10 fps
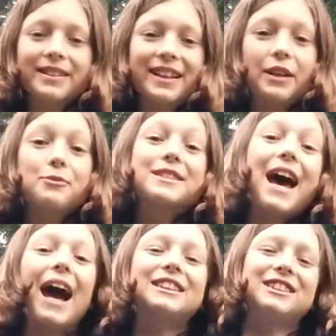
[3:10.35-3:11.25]
that it was
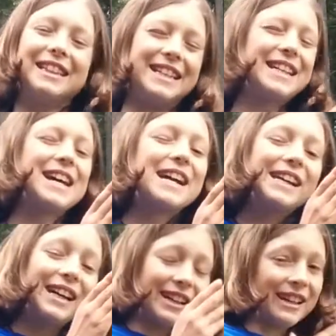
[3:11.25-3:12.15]
actually
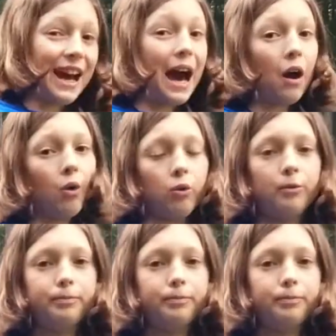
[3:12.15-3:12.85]
cacao.